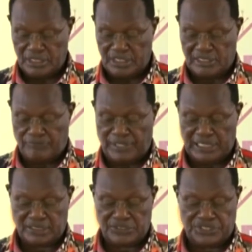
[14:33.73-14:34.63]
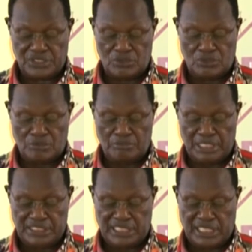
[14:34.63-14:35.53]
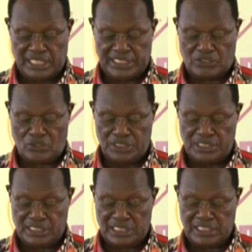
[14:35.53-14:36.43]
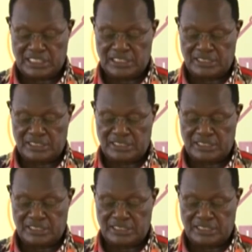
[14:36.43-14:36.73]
is the first single major iconic and